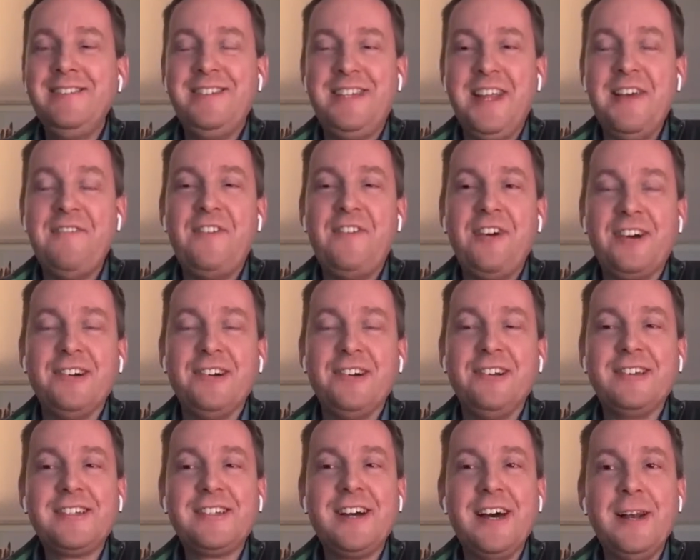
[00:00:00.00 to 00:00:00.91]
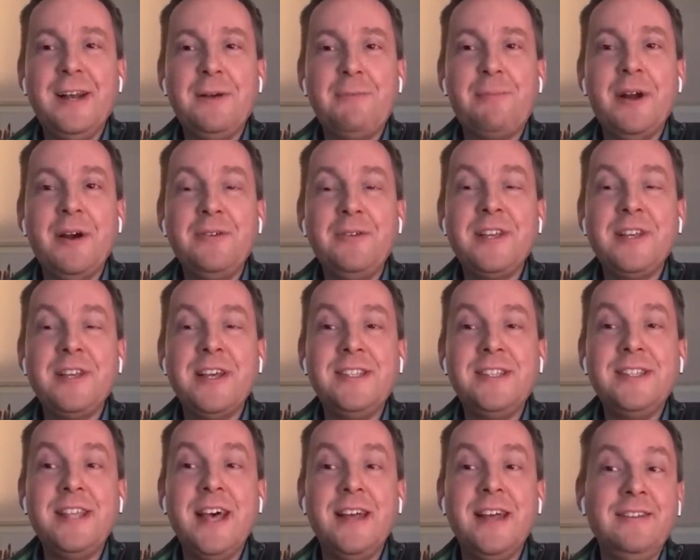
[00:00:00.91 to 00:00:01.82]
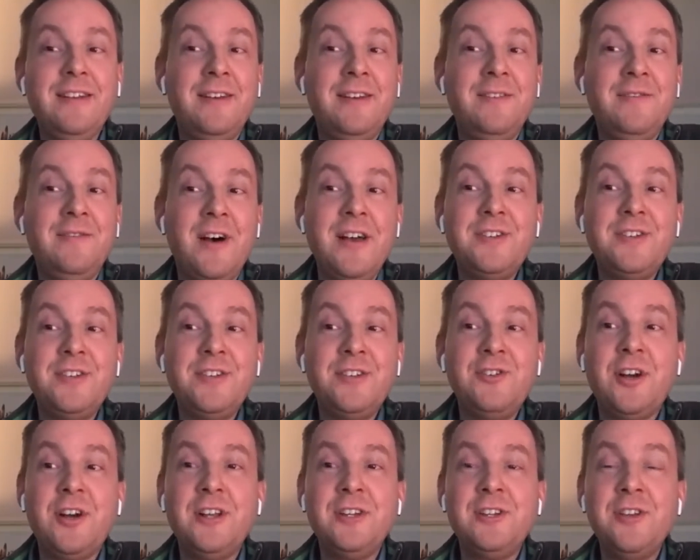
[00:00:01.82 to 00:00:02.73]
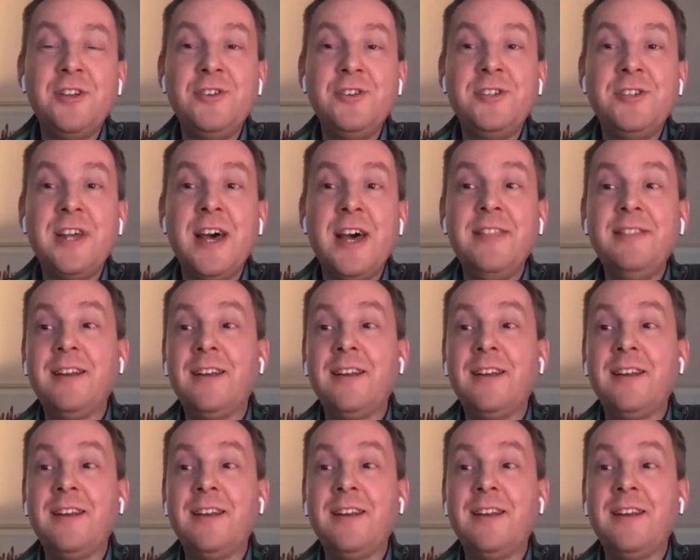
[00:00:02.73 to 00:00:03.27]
difficult kind of process that advisors struggle to understand,